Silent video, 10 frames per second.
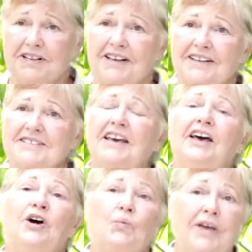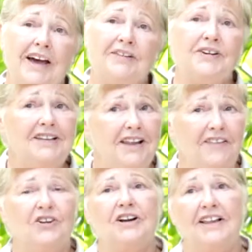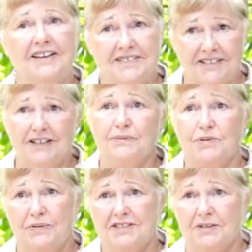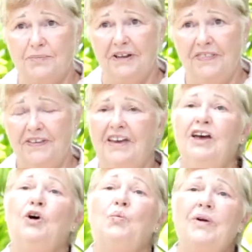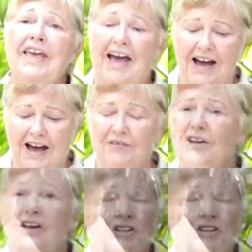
class, we have another class that comes once a month. We have